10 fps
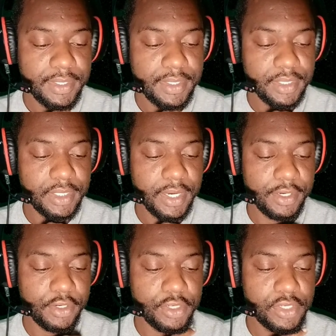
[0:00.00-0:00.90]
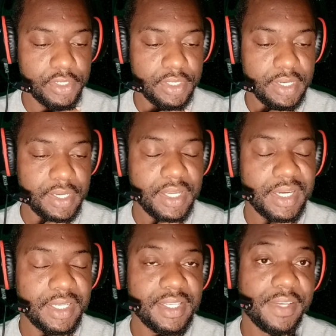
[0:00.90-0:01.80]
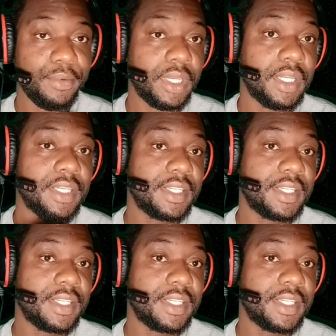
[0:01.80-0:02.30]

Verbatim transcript: contenders uh, to see if we could